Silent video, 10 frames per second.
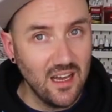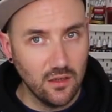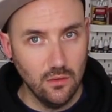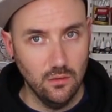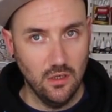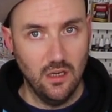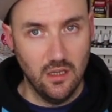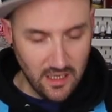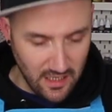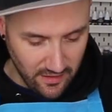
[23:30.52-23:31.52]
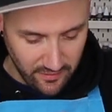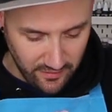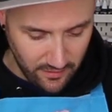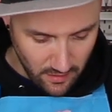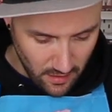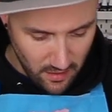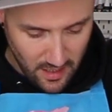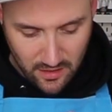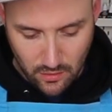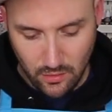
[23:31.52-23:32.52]
that corner. It is.
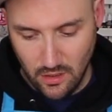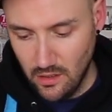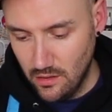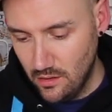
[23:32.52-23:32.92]
That corner.